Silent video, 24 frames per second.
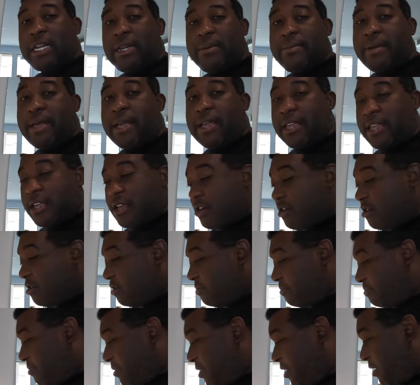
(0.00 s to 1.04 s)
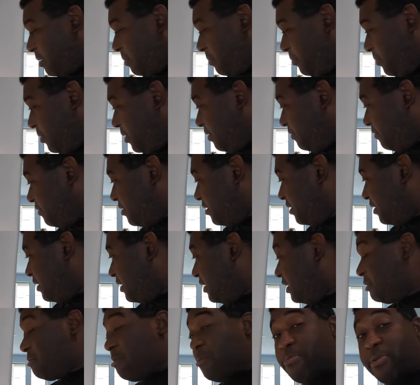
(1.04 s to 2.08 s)
the backyard, pick up whatever
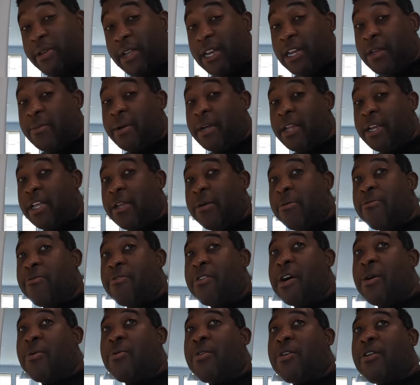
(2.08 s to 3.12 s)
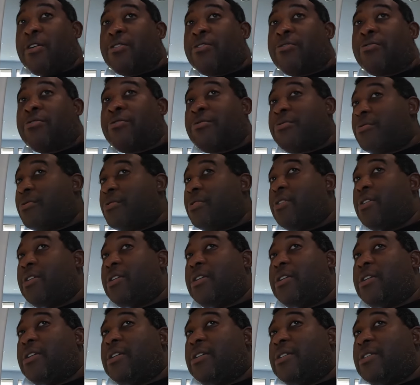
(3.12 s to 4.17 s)
needs to be picked up out there before I walk through.
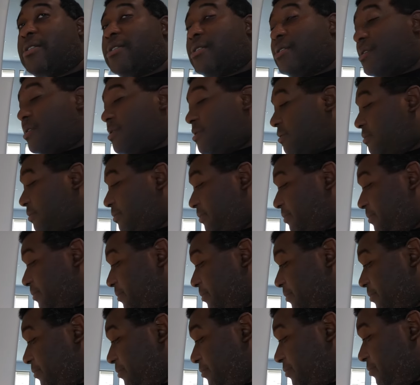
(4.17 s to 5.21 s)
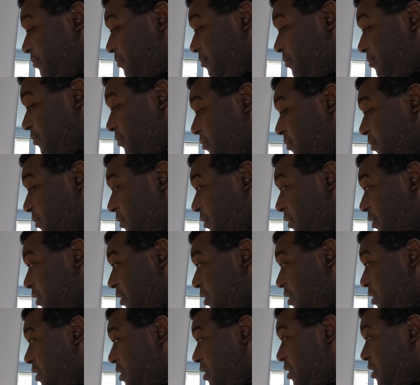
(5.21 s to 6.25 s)

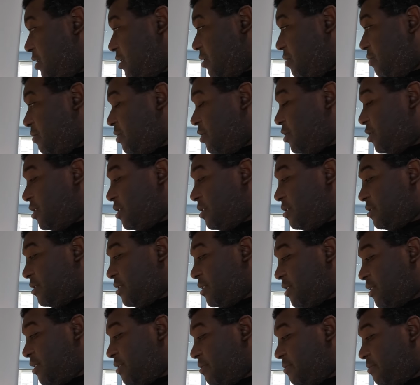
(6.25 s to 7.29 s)
So we shall see.